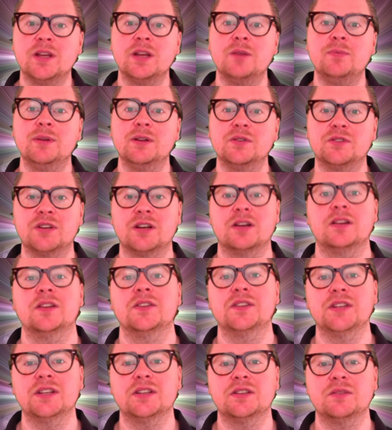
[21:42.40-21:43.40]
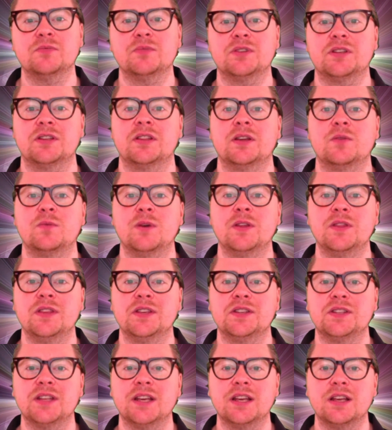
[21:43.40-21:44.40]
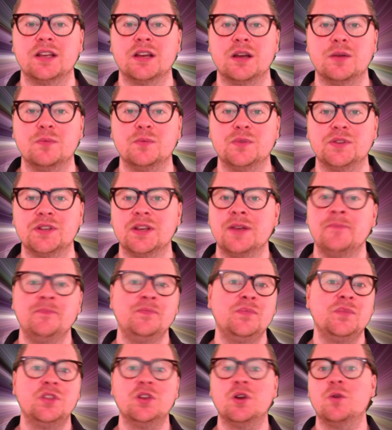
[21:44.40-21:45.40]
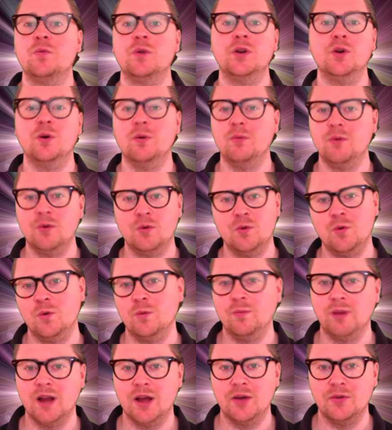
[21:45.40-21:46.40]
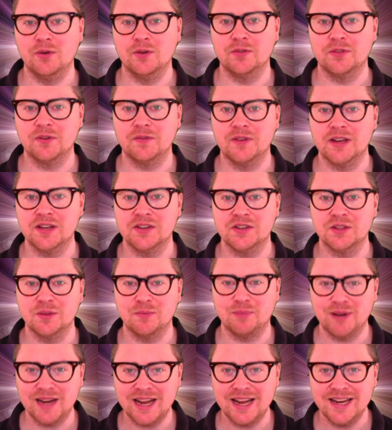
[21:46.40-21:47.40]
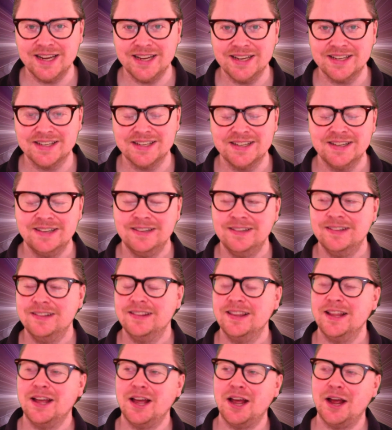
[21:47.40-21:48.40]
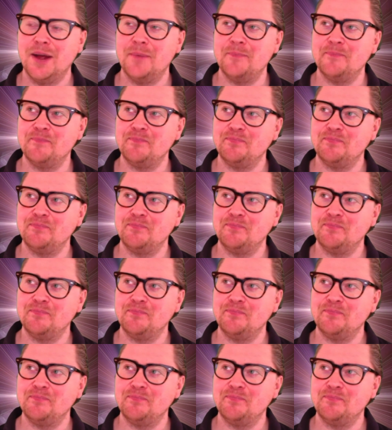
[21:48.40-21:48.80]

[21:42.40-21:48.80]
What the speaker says: build tunnel systems so that when this thing comes, we're not all blown off the face of the planet. I